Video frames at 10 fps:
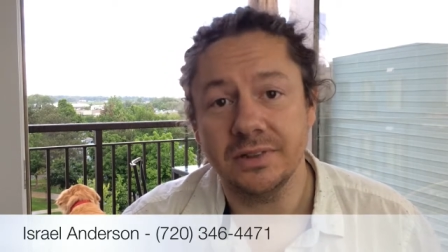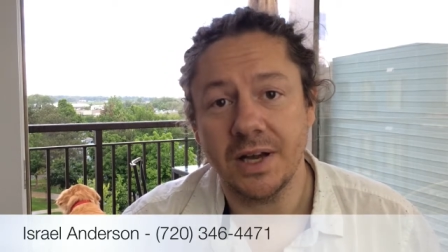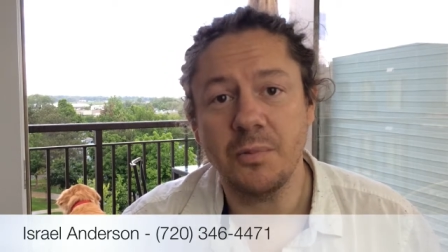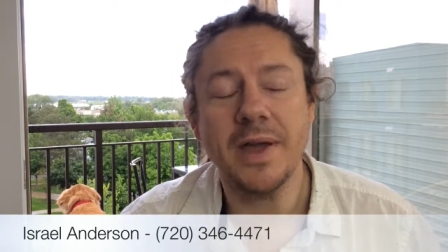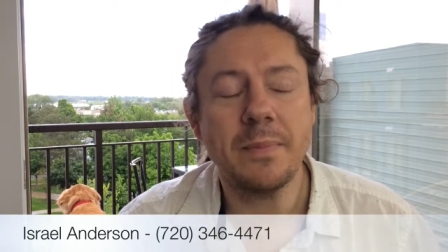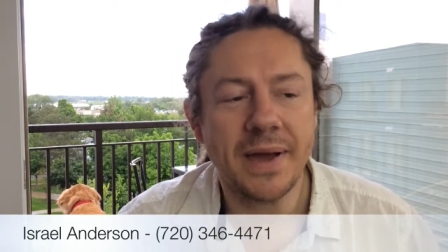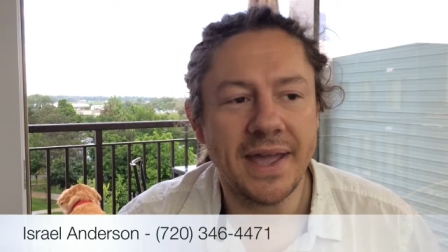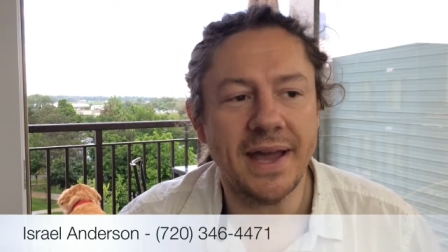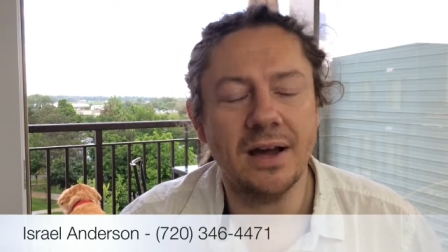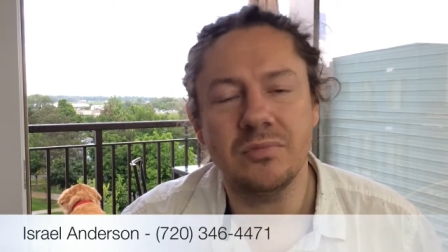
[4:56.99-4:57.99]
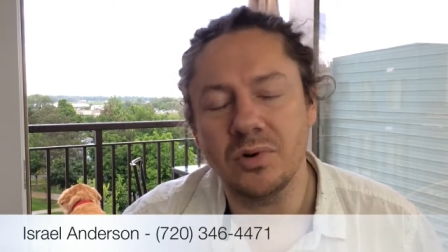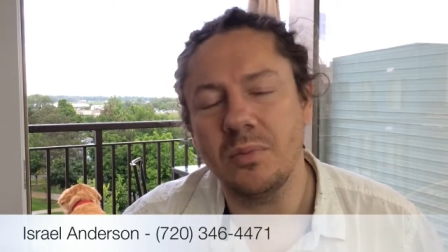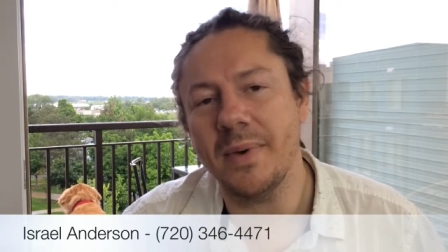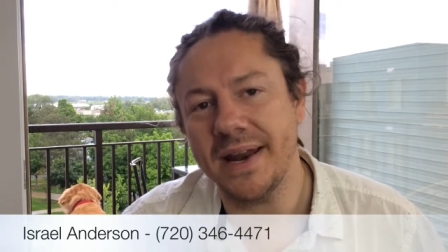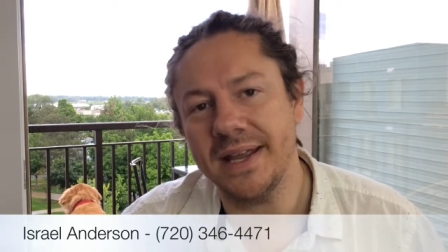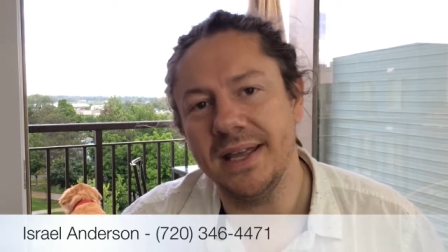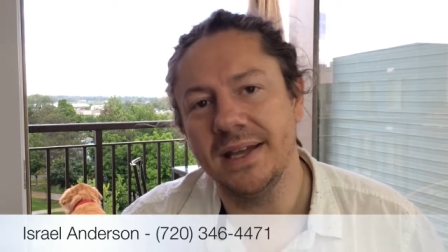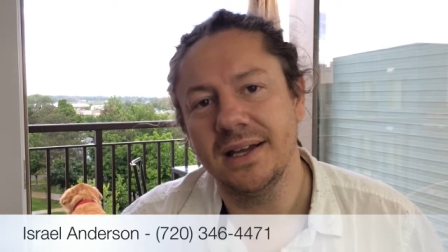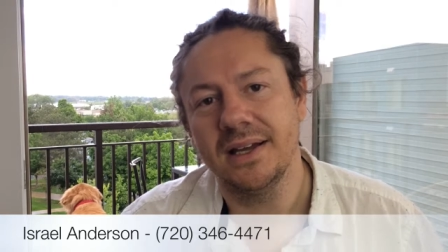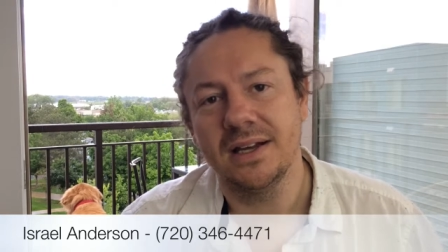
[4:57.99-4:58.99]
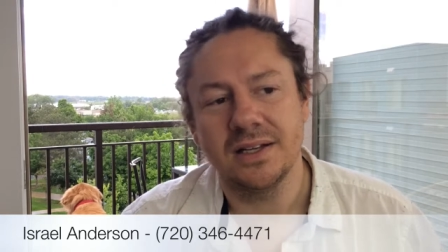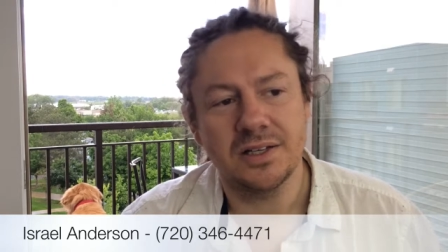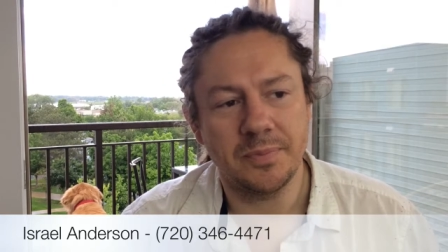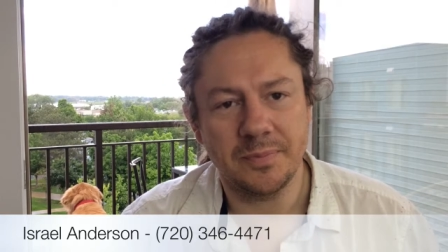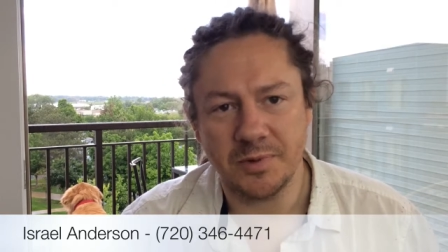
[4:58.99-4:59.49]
Now we pay out more money to,